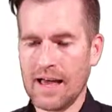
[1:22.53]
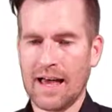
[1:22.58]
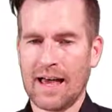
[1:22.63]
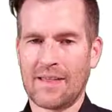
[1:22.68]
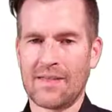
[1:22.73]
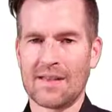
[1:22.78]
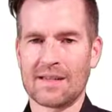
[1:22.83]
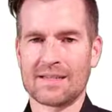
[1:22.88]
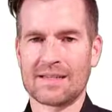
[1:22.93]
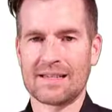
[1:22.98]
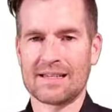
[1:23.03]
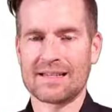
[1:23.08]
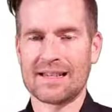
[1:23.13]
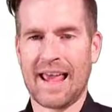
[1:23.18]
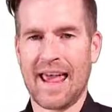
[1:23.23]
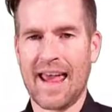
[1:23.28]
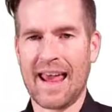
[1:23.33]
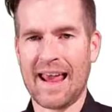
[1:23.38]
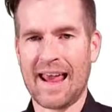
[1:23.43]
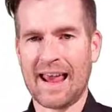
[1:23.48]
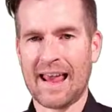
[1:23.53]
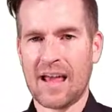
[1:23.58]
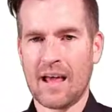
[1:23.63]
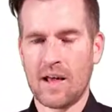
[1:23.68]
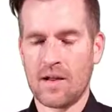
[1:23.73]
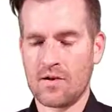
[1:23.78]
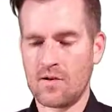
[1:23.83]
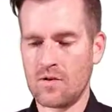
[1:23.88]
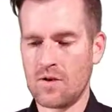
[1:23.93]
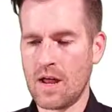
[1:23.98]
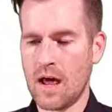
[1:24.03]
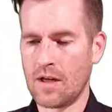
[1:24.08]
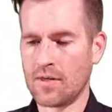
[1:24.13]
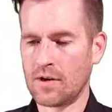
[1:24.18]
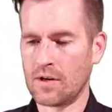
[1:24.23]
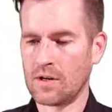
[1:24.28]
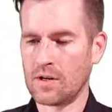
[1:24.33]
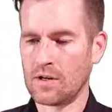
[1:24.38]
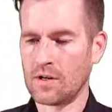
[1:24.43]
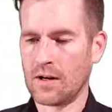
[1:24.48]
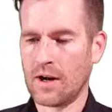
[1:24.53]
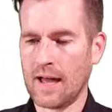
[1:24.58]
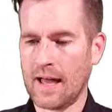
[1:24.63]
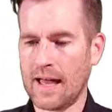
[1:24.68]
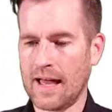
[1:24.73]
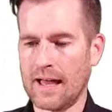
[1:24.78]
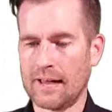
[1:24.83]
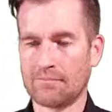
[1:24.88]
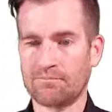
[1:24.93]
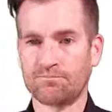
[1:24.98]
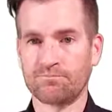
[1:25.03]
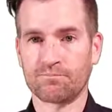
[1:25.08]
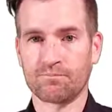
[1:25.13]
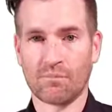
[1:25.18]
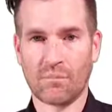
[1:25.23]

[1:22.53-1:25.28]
Uh, this is a, another um,